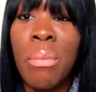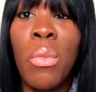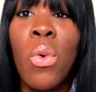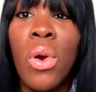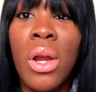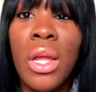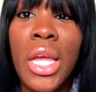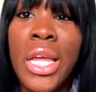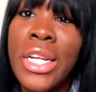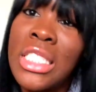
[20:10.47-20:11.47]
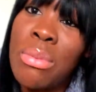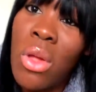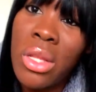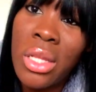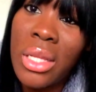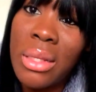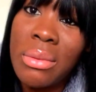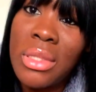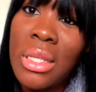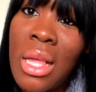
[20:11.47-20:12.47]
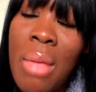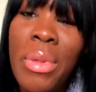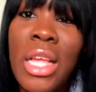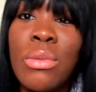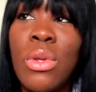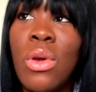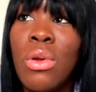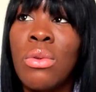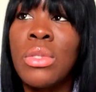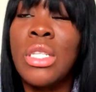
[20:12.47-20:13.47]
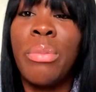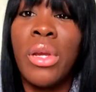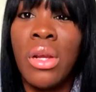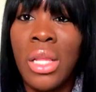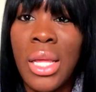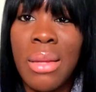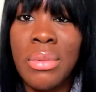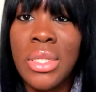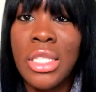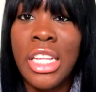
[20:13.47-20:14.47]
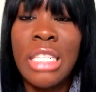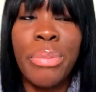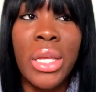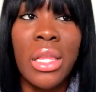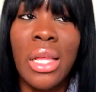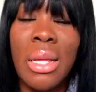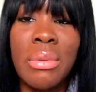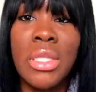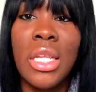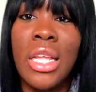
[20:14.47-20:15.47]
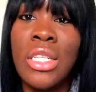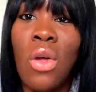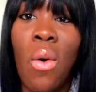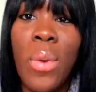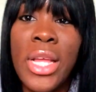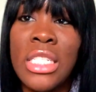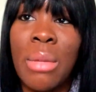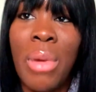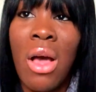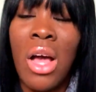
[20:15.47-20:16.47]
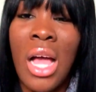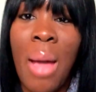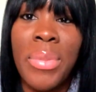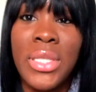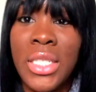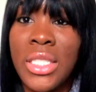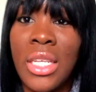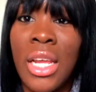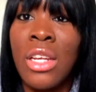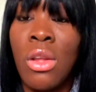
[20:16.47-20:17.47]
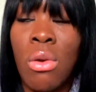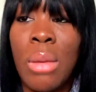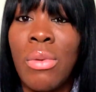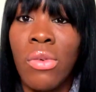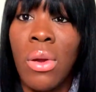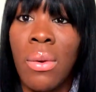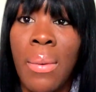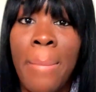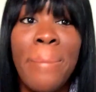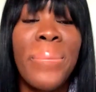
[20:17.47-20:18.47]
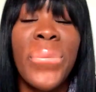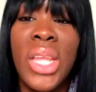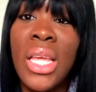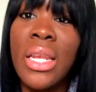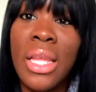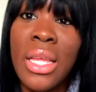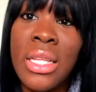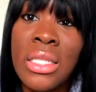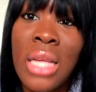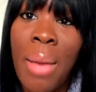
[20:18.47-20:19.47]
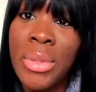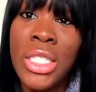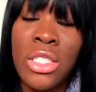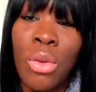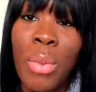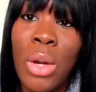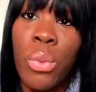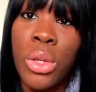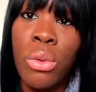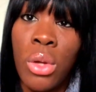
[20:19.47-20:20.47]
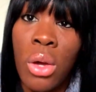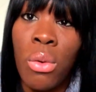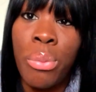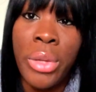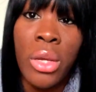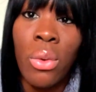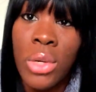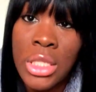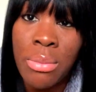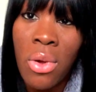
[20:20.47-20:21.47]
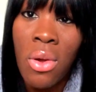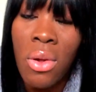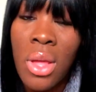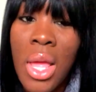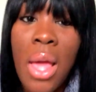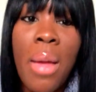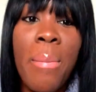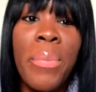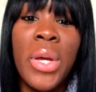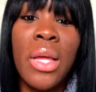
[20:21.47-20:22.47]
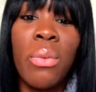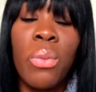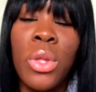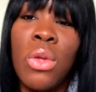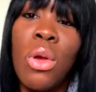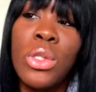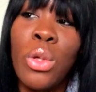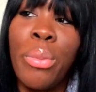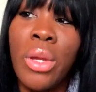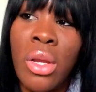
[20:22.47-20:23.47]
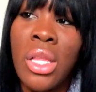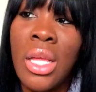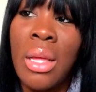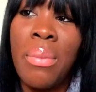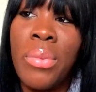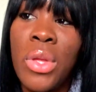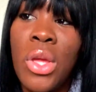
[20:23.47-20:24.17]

more in the smaller clubs. Because when you go to bigger clubs, these big clubs, it's always about a competition. And don't get me wrong, it is competition no matter where you go, big or small. But when you go to a bigger club,